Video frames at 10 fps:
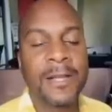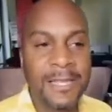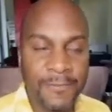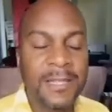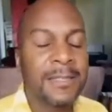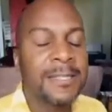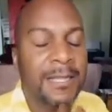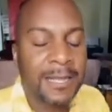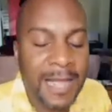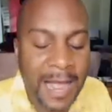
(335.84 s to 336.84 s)
giving the,
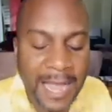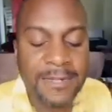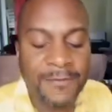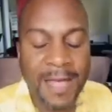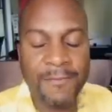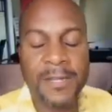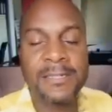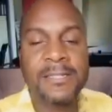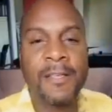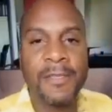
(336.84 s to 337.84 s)
the kind of
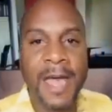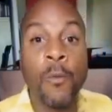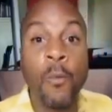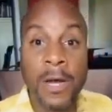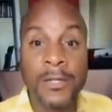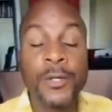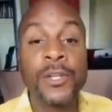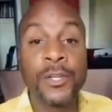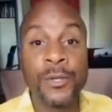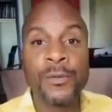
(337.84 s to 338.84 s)
evidence that one could
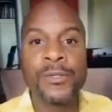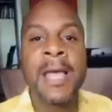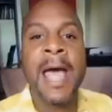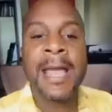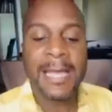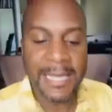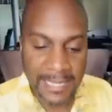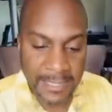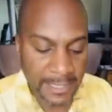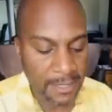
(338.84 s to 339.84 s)
use
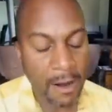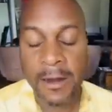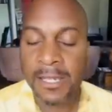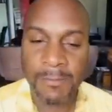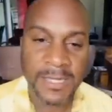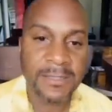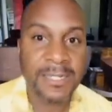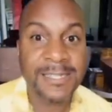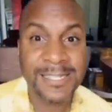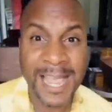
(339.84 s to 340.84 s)
in an argument
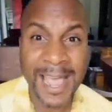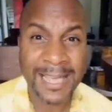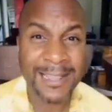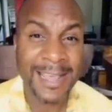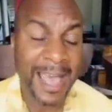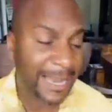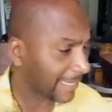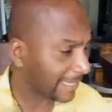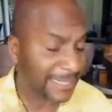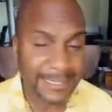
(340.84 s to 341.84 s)
to say
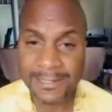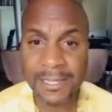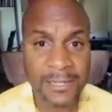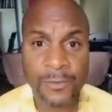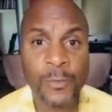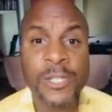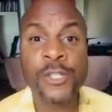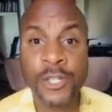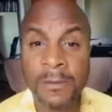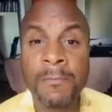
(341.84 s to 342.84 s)
that it, you know, we
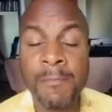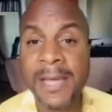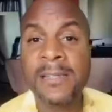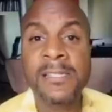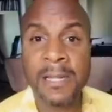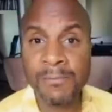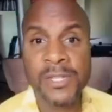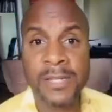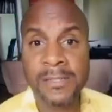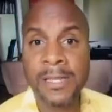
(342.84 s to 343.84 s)
shouldn't make
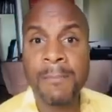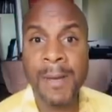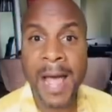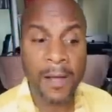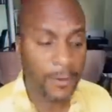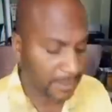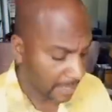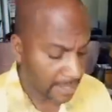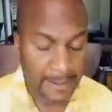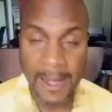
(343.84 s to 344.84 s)
assumptions about
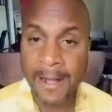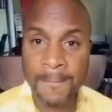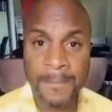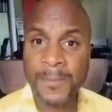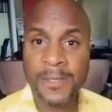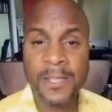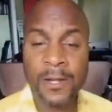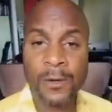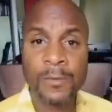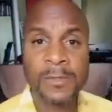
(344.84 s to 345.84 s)
um, you
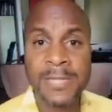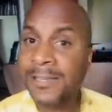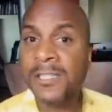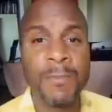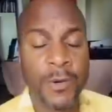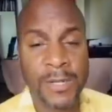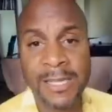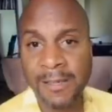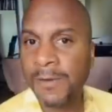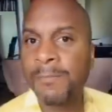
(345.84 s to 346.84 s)
know, testimony
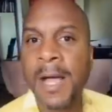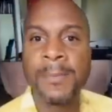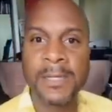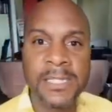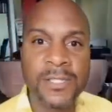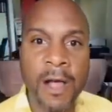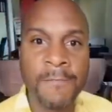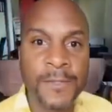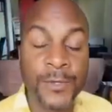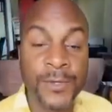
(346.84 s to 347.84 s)
given by police
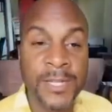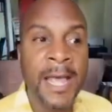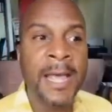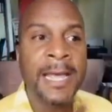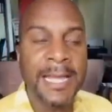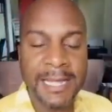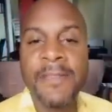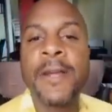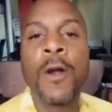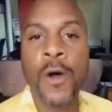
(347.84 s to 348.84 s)
officers in
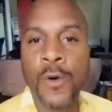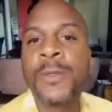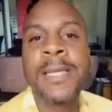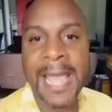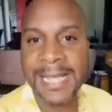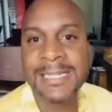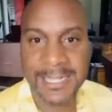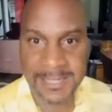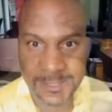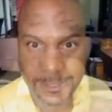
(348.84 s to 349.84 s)
their own
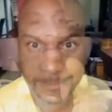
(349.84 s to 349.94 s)
cases.